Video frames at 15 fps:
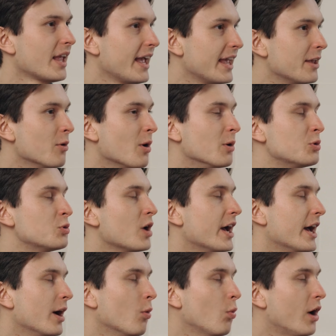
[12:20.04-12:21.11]
Ewout,
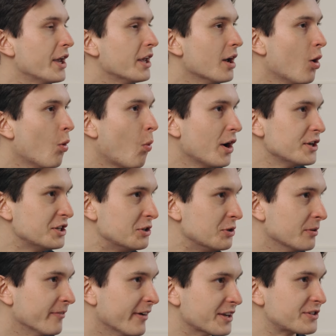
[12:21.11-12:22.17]
why did you
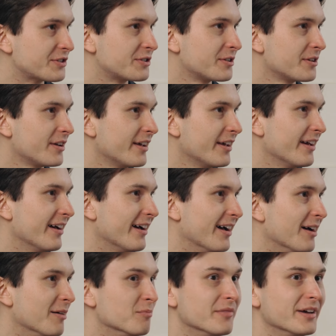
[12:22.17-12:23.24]
invest
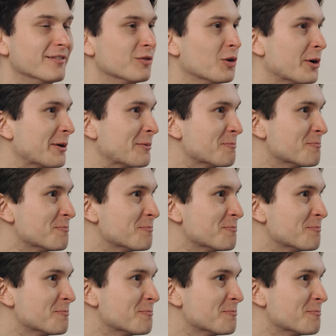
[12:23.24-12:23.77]
in Florian?